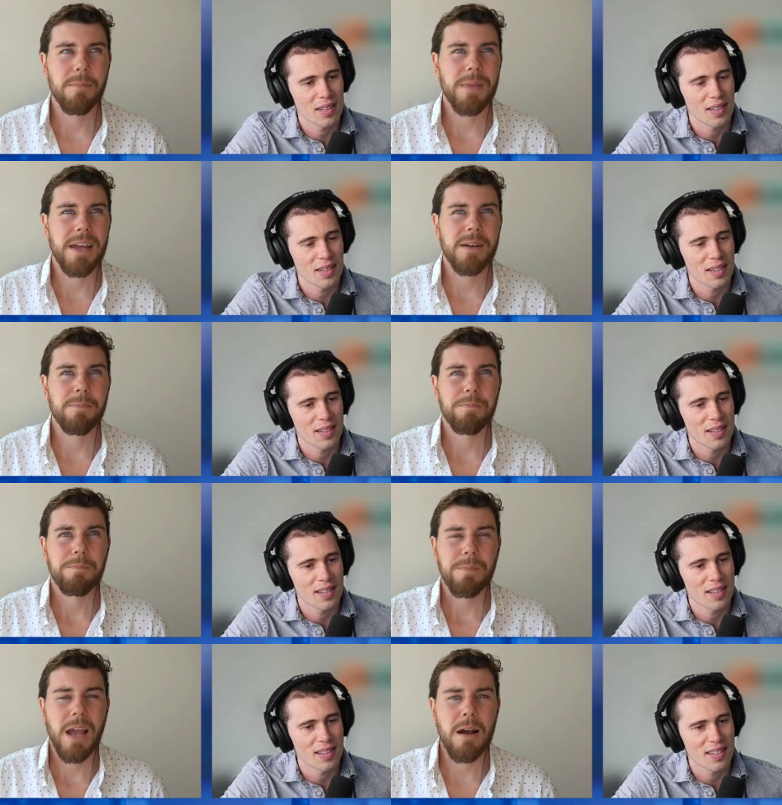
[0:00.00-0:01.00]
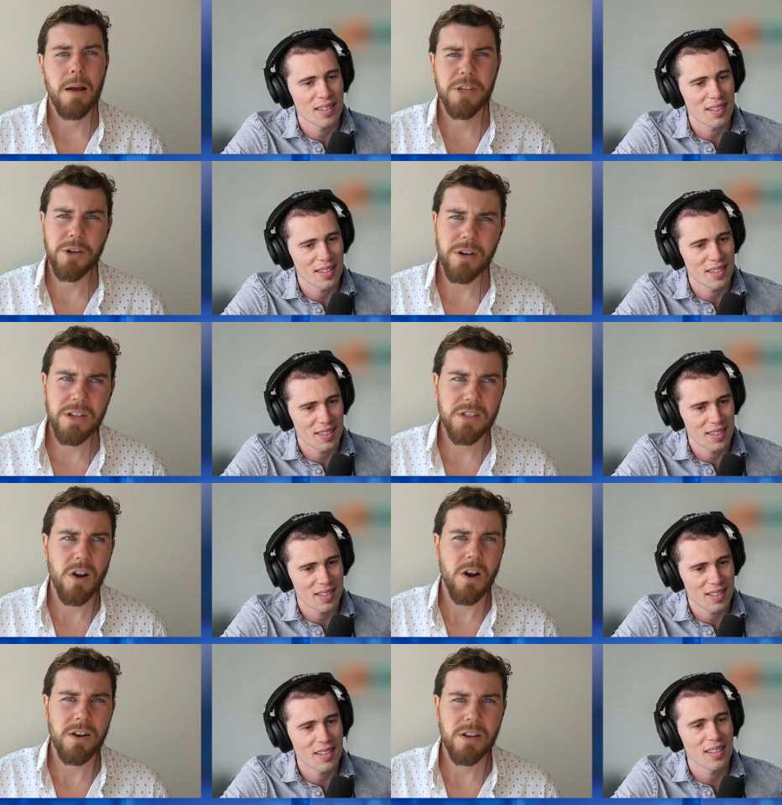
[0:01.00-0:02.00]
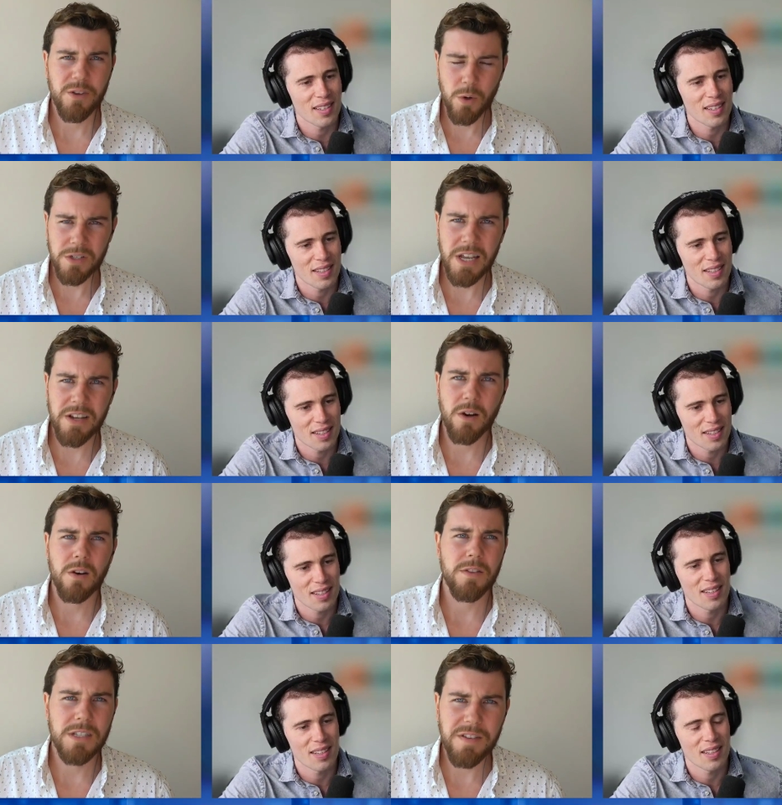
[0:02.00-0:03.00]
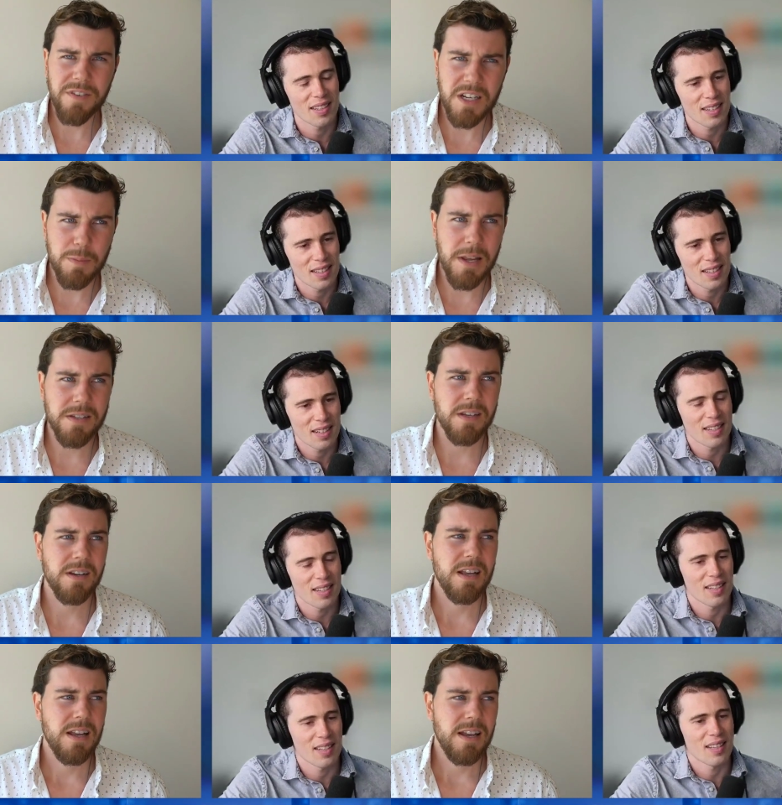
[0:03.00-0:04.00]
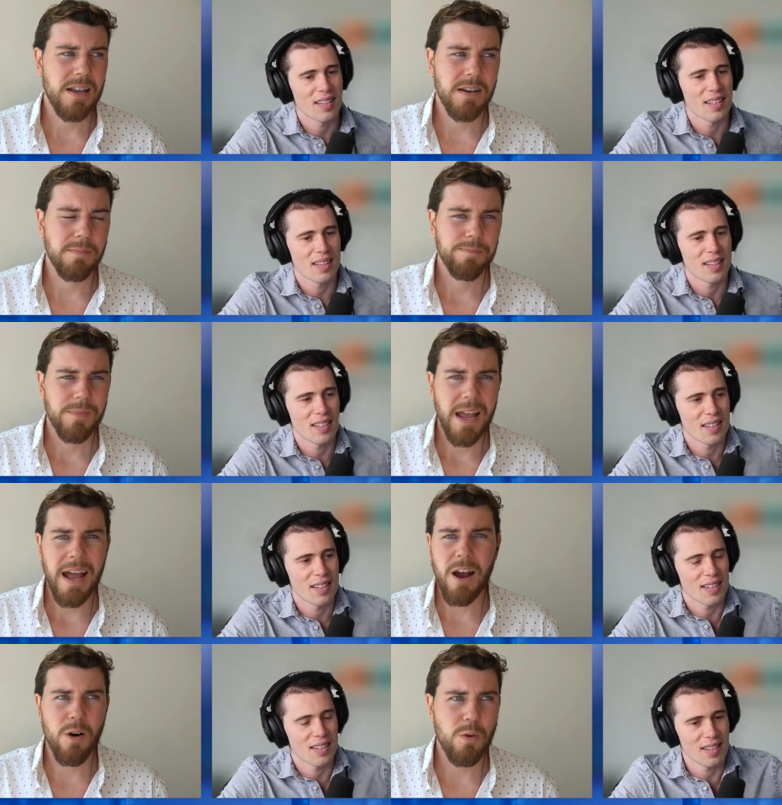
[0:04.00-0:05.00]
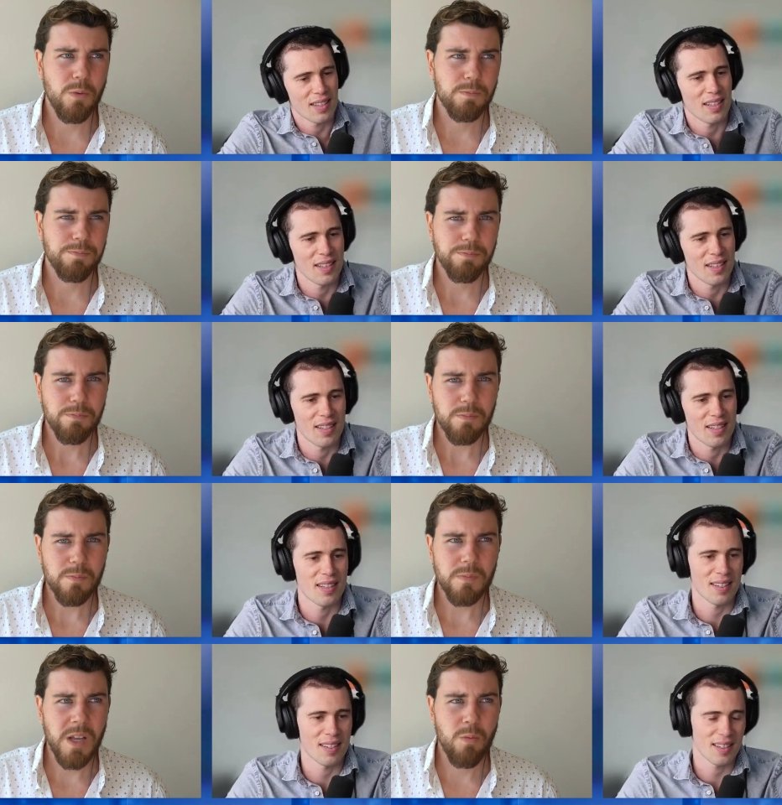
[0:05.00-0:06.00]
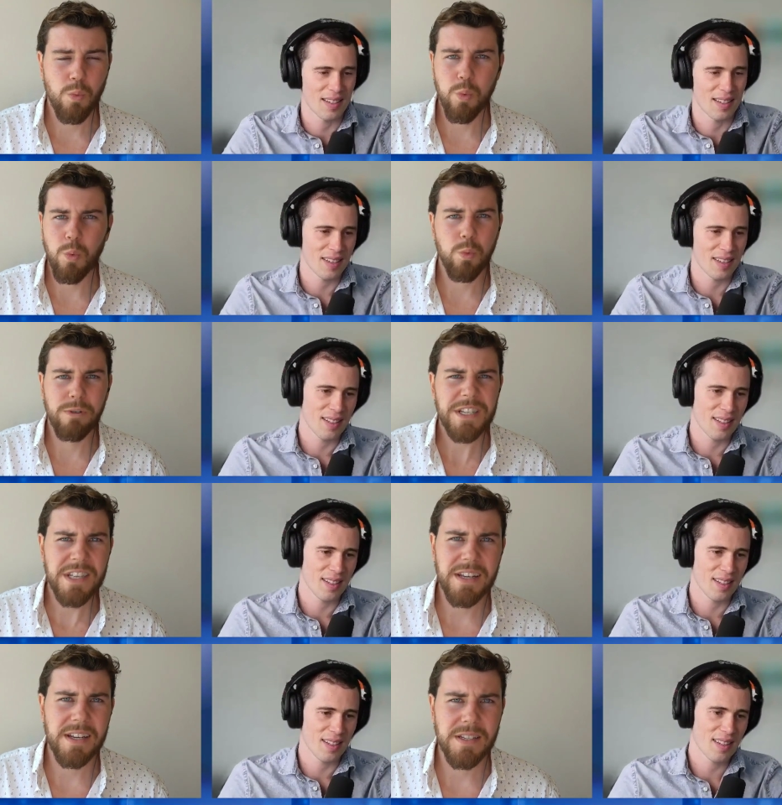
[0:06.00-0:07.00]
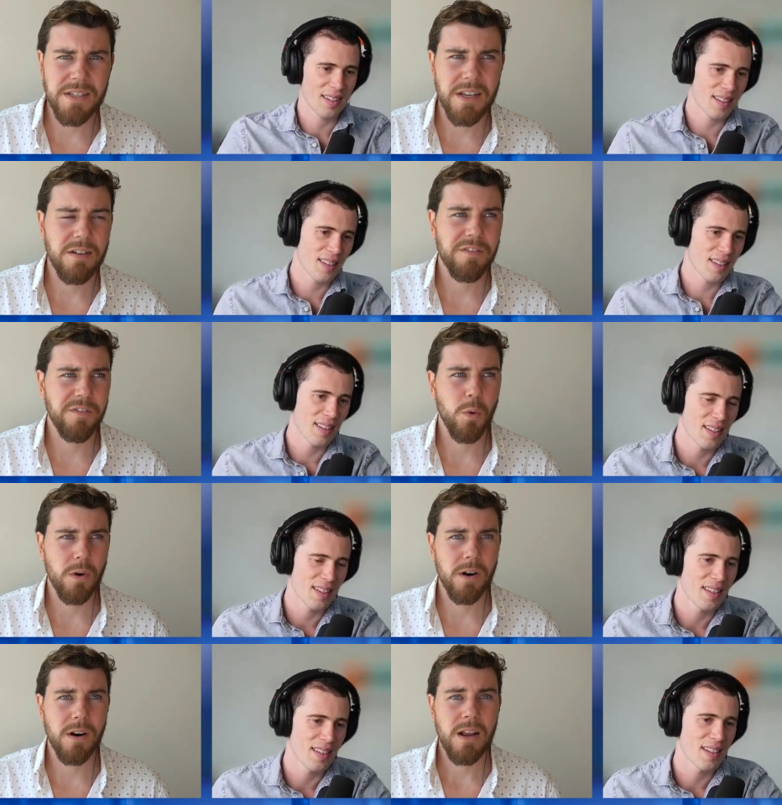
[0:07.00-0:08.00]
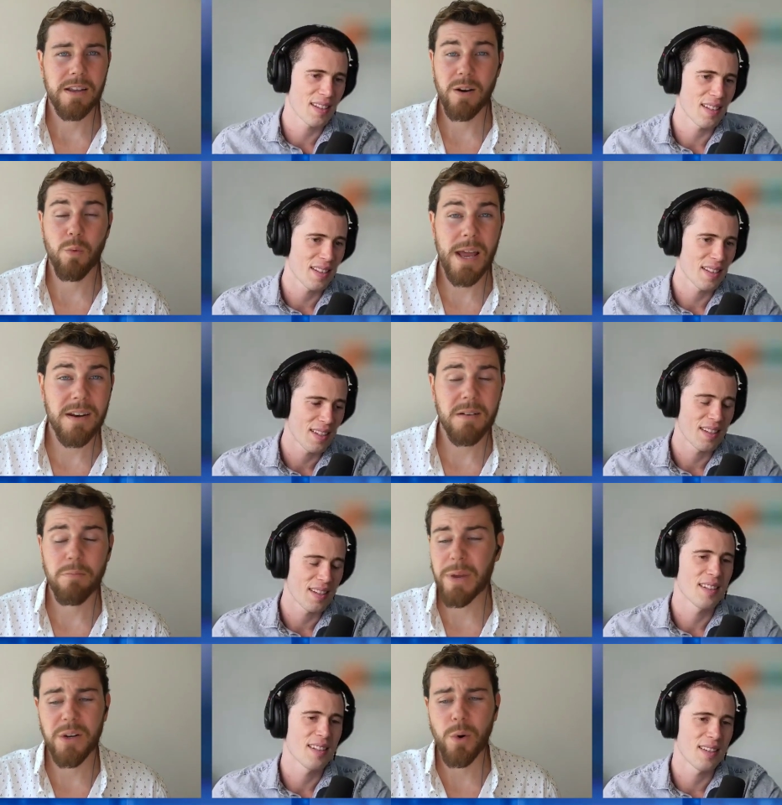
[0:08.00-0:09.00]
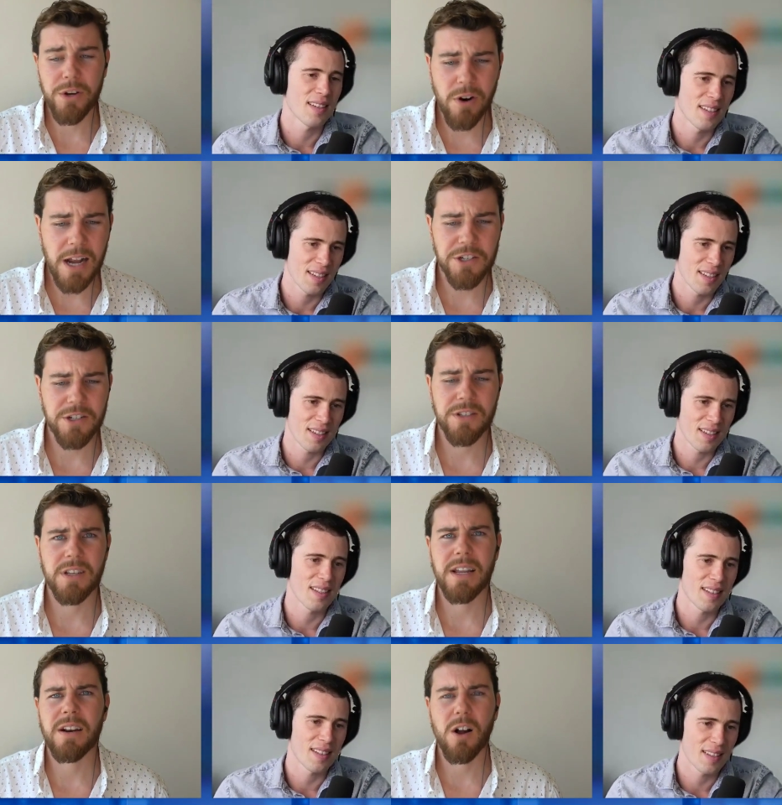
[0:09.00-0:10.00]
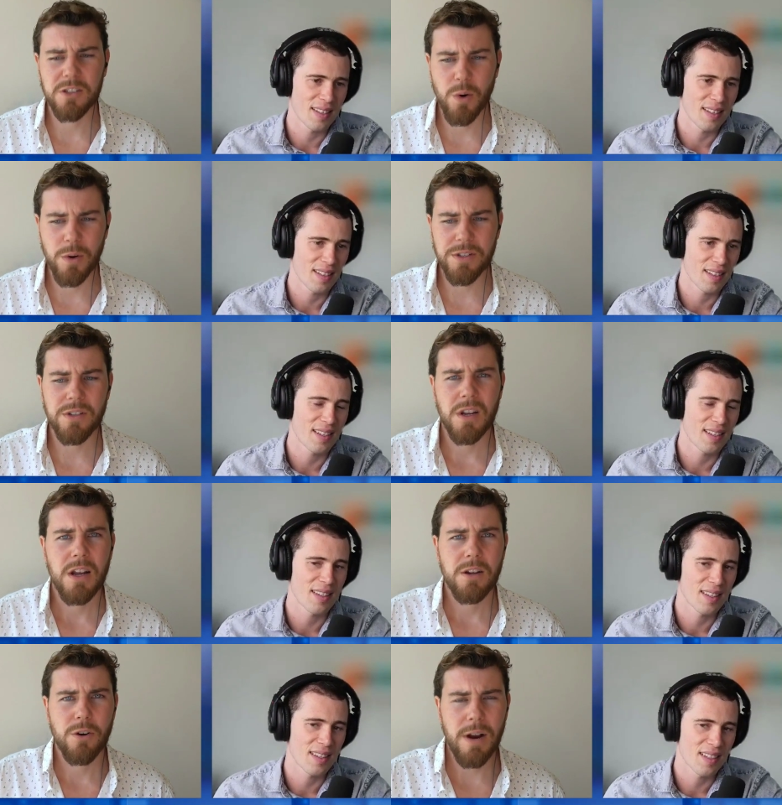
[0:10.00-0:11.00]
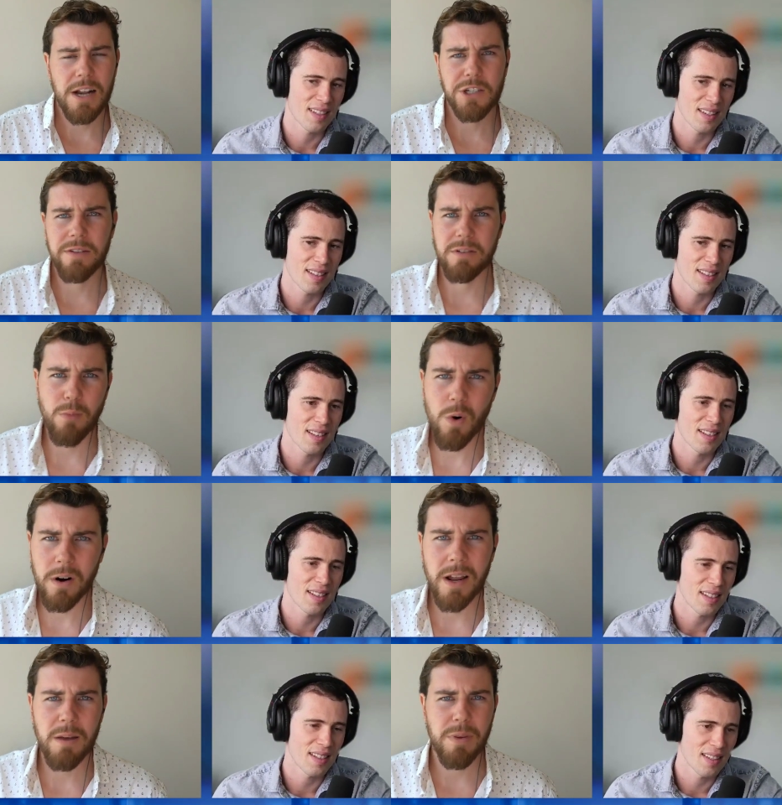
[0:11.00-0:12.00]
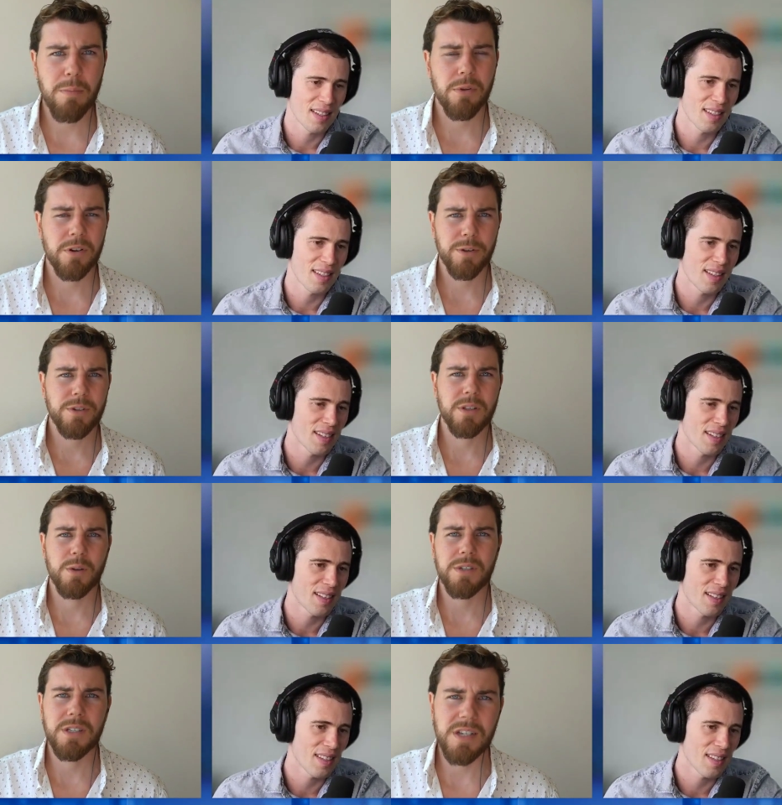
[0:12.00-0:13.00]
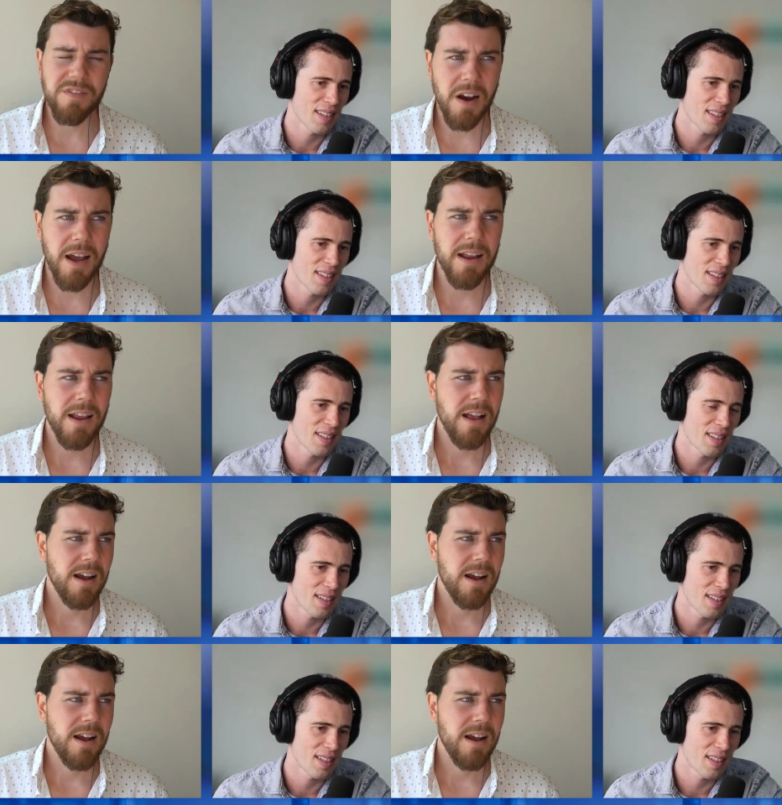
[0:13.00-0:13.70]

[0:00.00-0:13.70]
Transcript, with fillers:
Speaker 1: Um, and I'm curious on your take on, on the DeFi space and, and how risky it is for, you know, when Bitcoin crashes and, and altcoins crash even more and people are using those in DeFi,